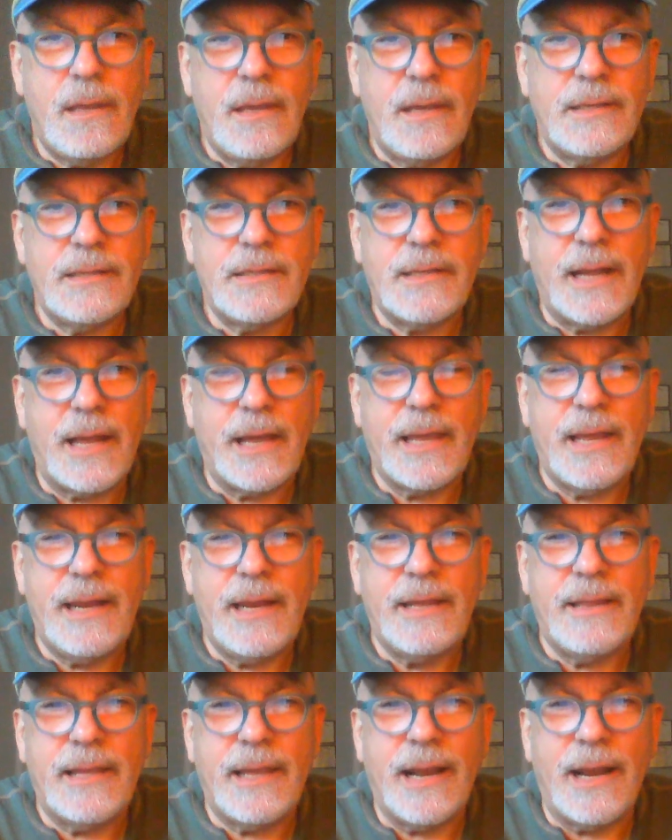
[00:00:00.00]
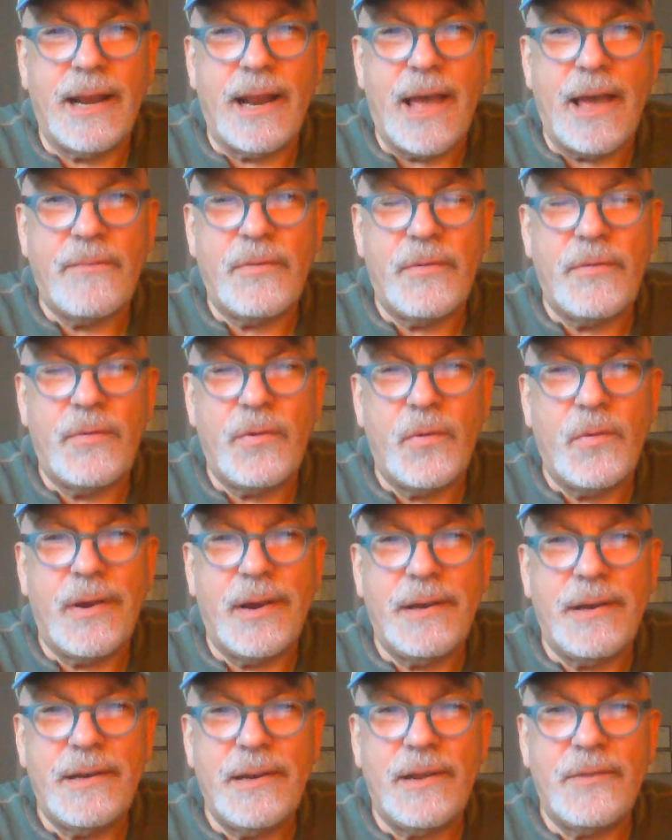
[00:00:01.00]
it's like anything in life. If you
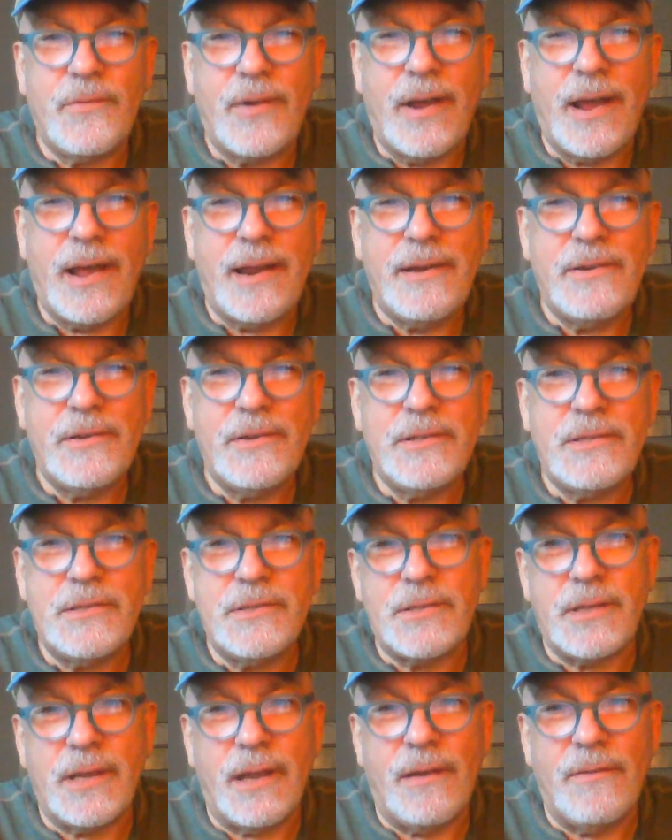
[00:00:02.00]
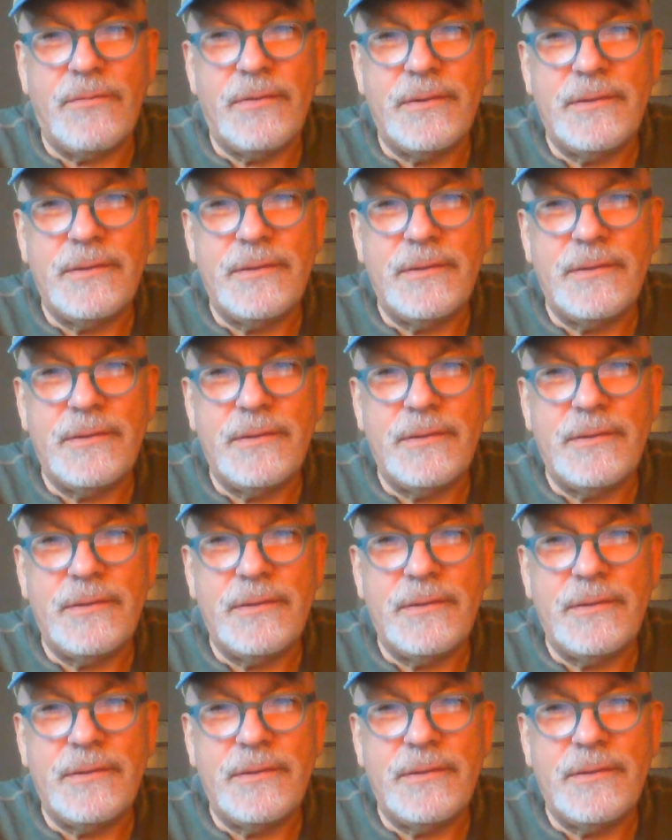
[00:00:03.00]
want it done right, do it yourself.